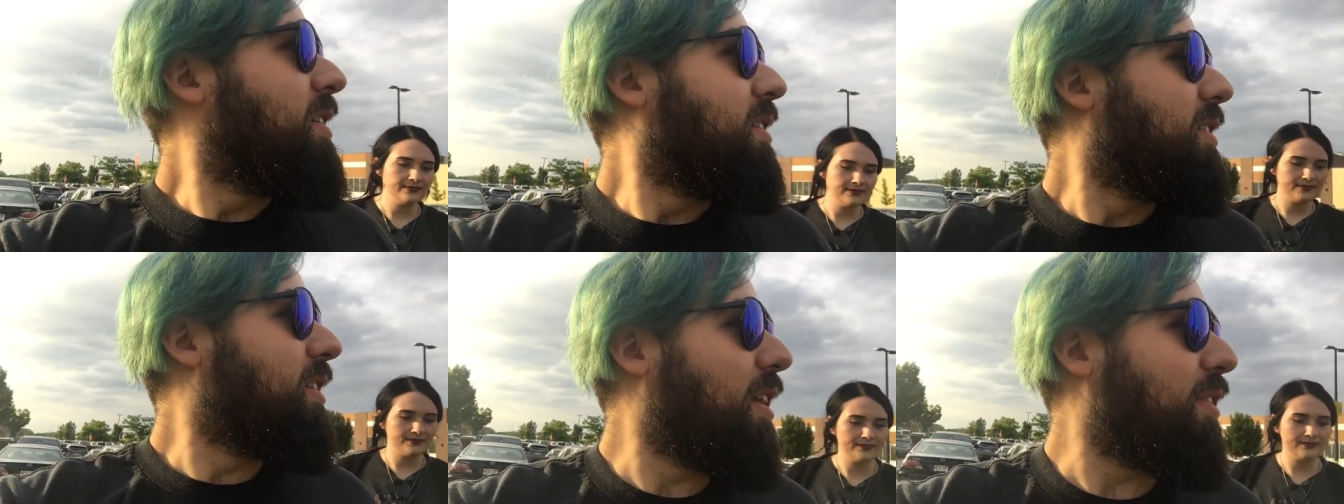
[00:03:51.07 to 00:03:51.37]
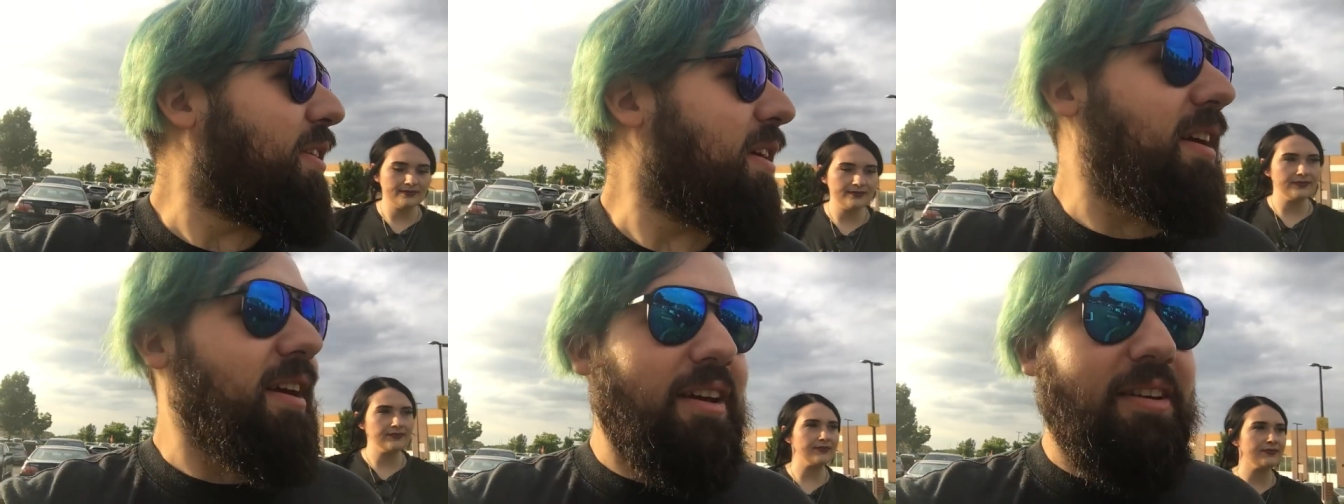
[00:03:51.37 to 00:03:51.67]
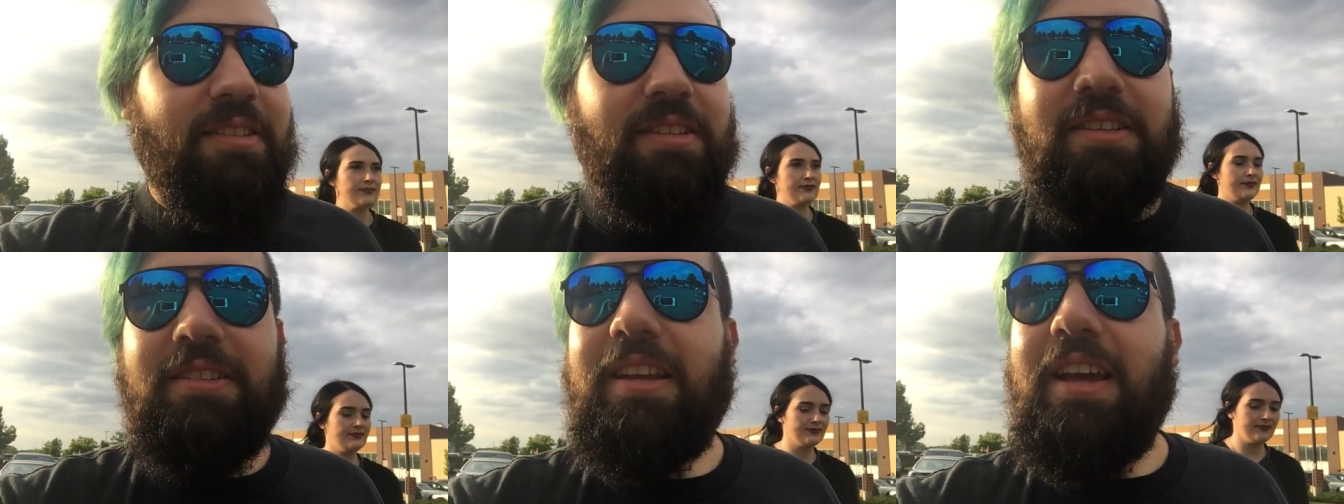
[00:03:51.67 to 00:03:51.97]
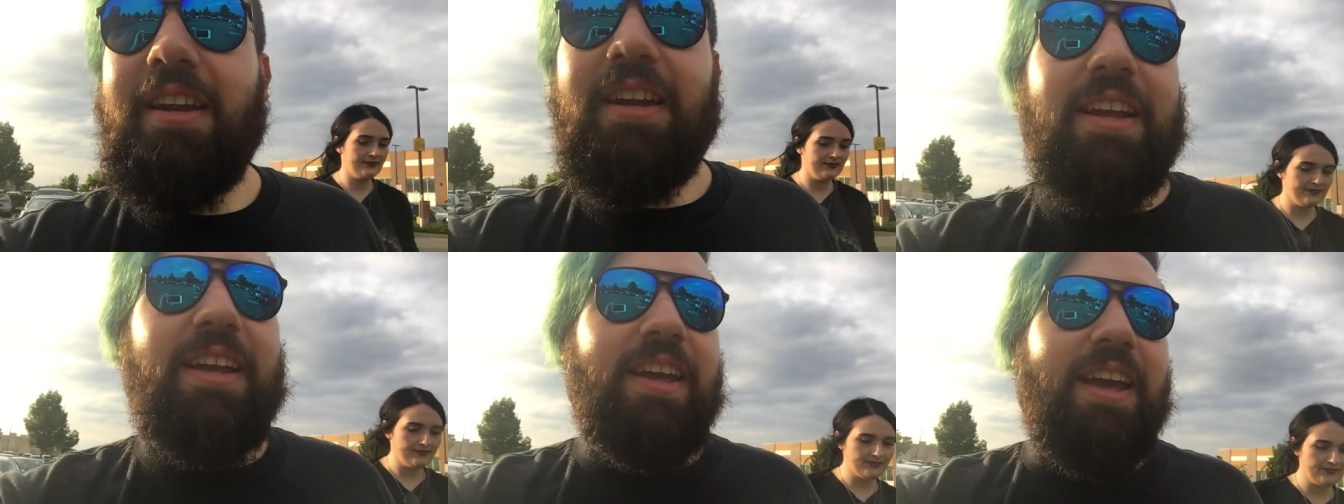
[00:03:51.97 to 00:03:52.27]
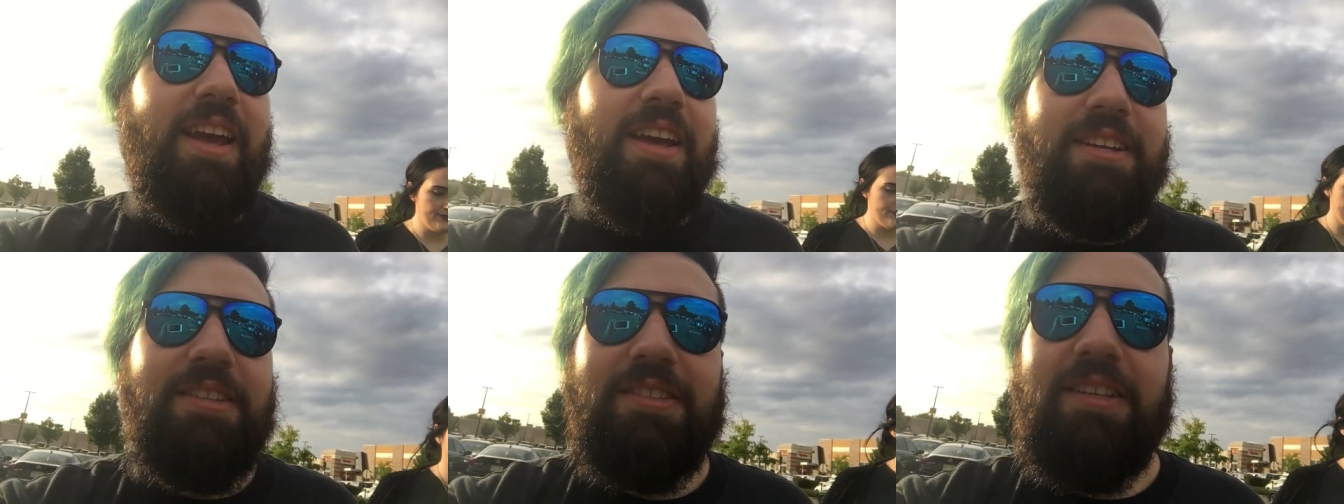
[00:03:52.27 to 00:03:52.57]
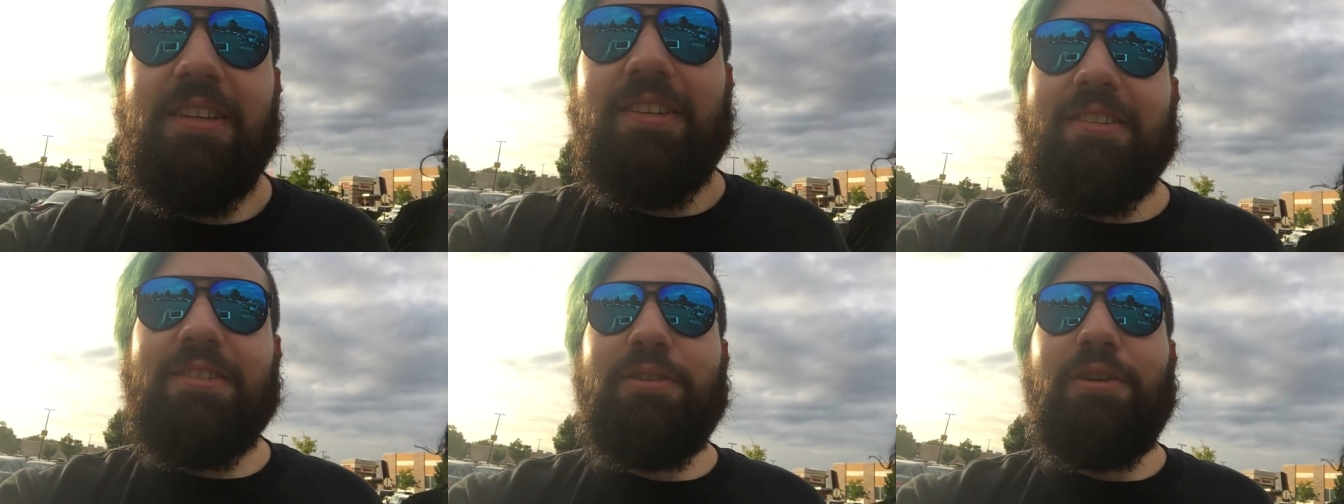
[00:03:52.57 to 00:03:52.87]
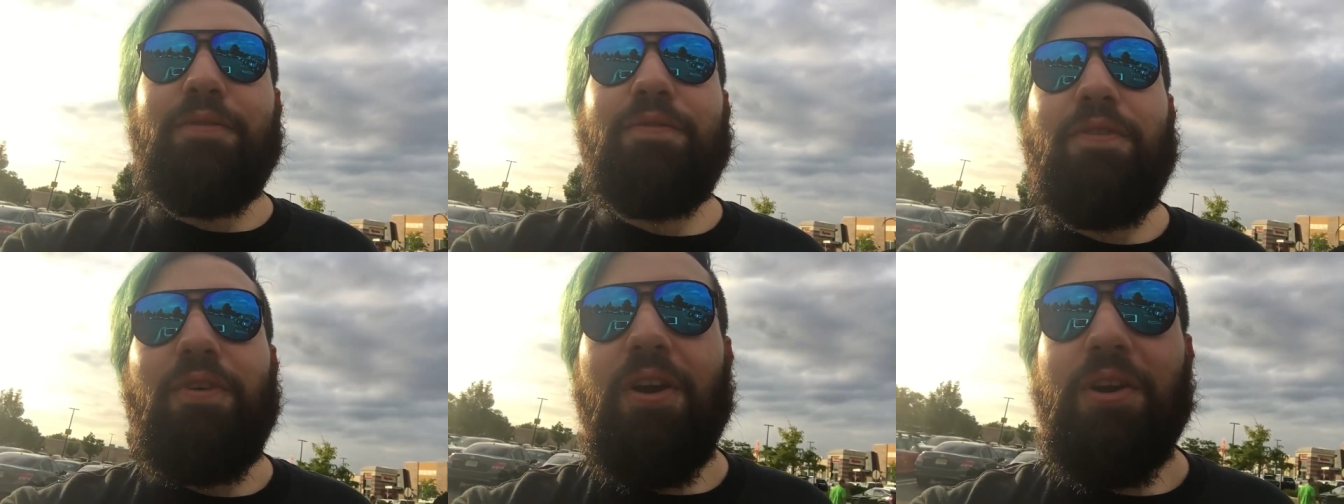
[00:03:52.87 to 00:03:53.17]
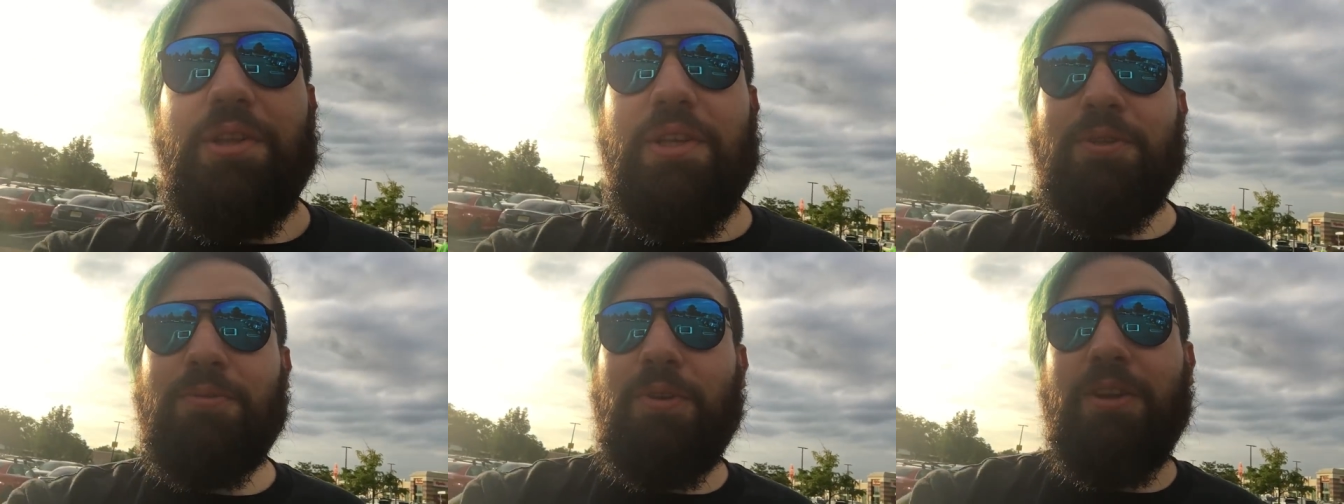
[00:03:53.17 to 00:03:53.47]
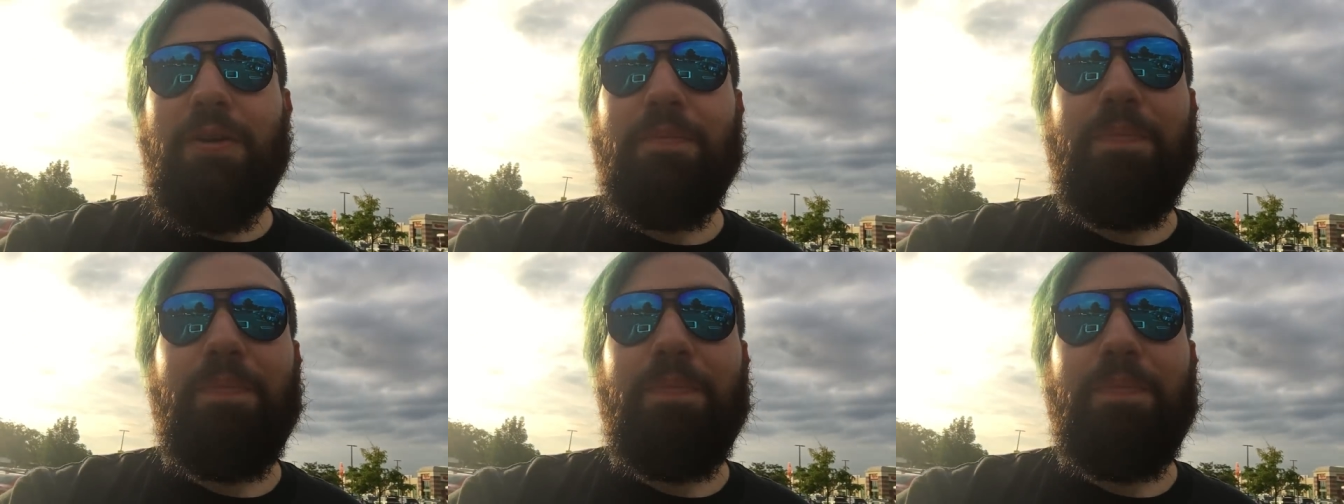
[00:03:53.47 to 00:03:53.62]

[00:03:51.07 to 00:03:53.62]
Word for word: Nothing else has had a casing so far. This one